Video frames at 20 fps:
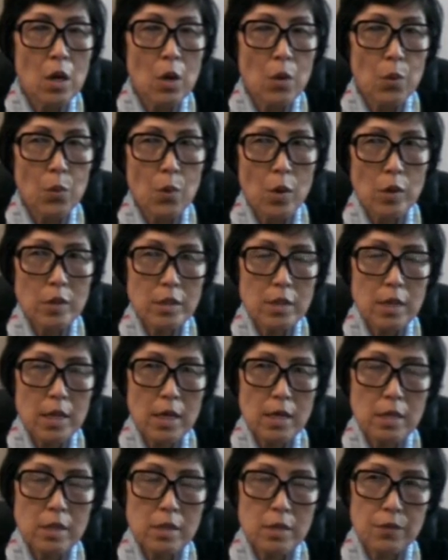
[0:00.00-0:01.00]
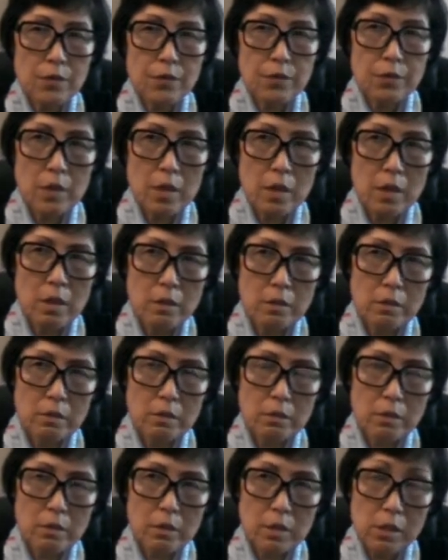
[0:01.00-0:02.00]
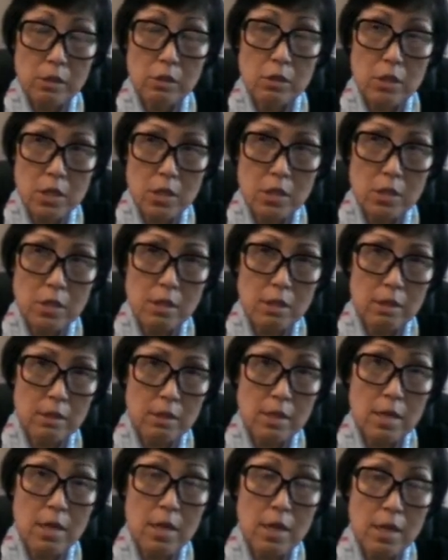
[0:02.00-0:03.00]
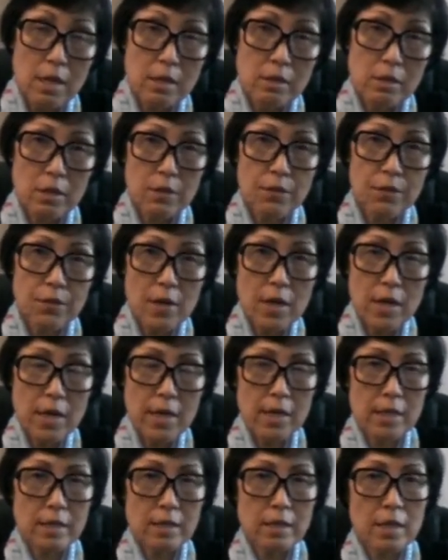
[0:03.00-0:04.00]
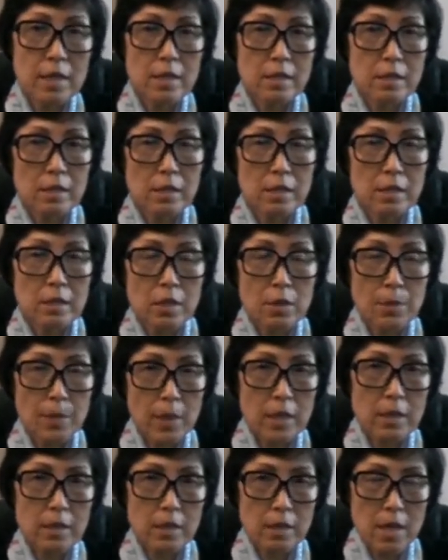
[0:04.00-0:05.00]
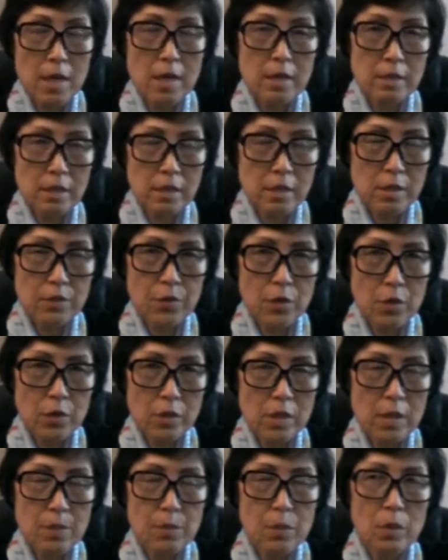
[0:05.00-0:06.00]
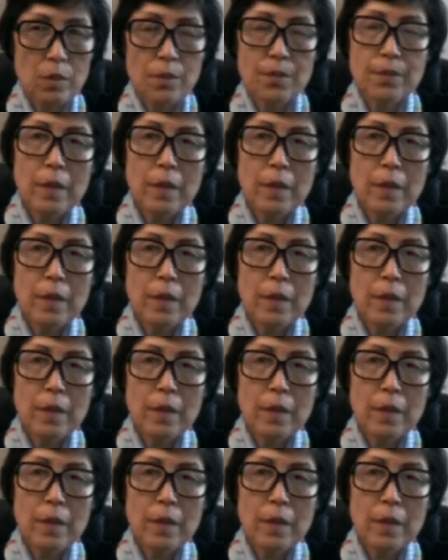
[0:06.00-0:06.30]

What kind of uh, condition can defined as idiopathic headaches, for example?